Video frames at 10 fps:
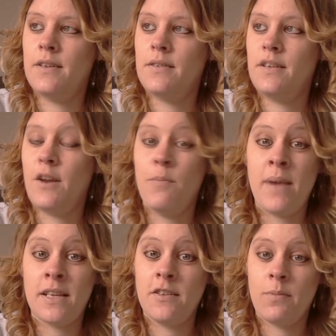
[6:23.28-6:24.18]
you know,
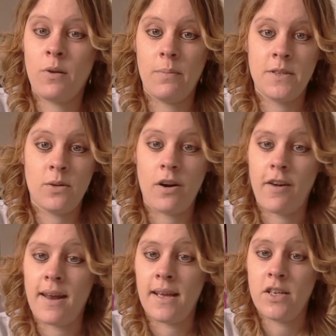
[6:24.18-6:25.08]
massive props to our
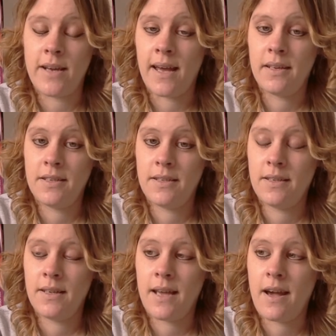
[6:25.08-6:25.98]
NHS.
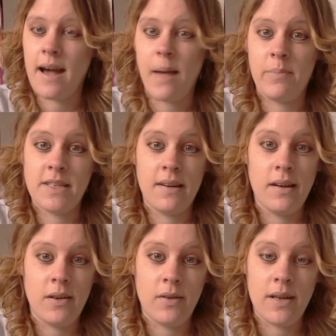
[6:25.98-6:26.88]
They are
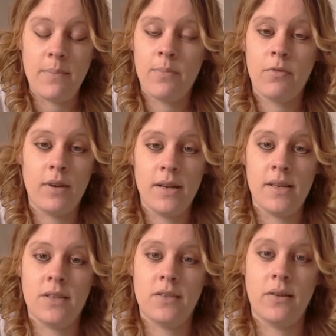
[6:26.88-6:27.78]
absolutely
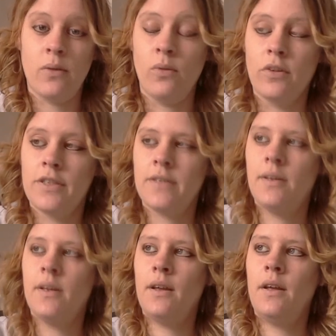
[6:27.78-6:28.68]
brilliant souls
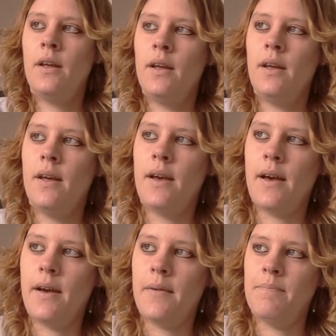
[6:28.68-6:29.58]

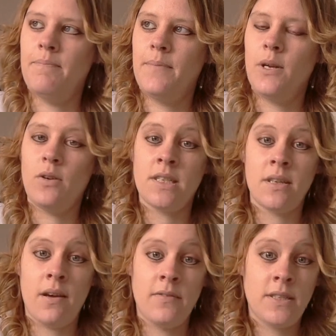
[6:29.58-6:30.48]
who
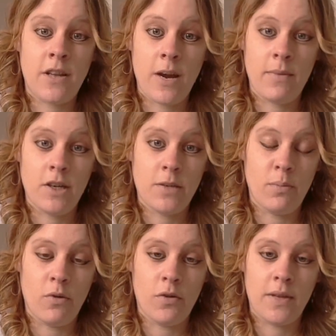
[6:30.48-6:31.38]
deserve so much
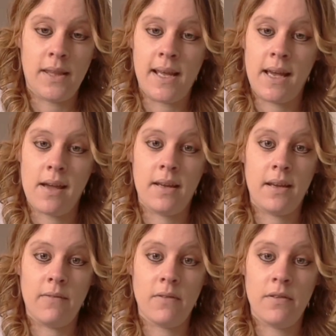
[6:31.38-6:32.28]
more than they're getting
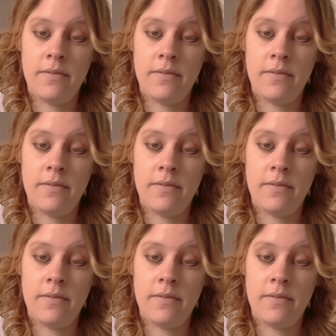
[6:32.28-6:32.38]
given.